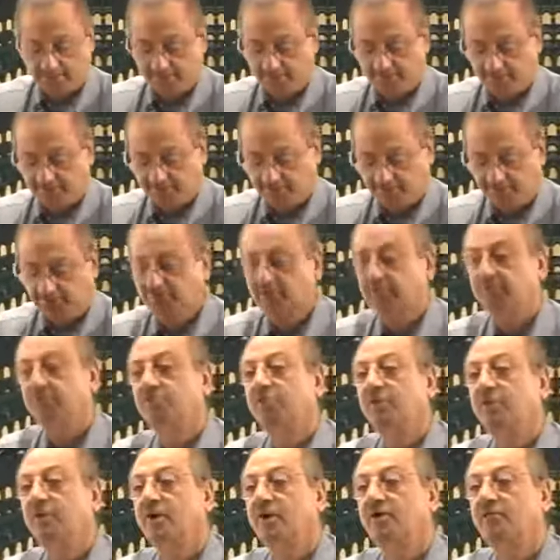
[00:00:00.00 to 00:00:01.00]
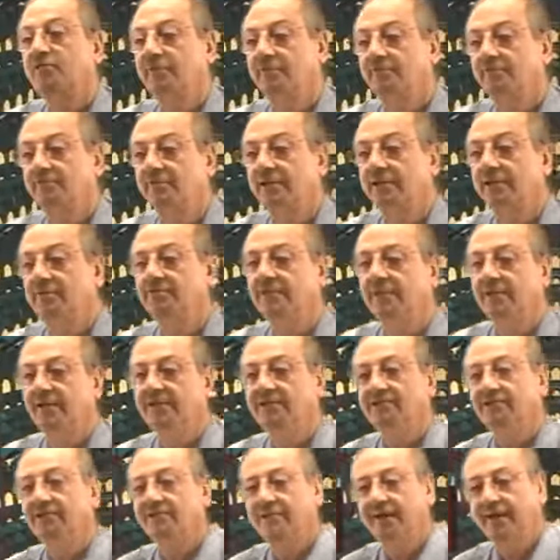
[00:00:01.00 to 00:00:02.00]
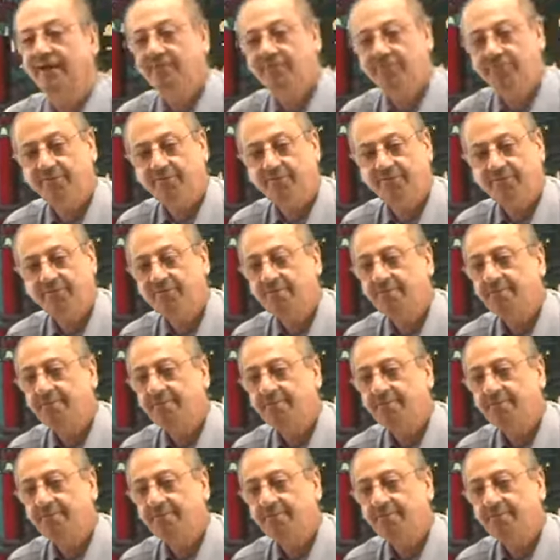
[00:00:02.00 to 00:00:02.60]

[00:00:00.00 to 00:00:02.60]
Brothers and sisters, we've got 15 minutes left,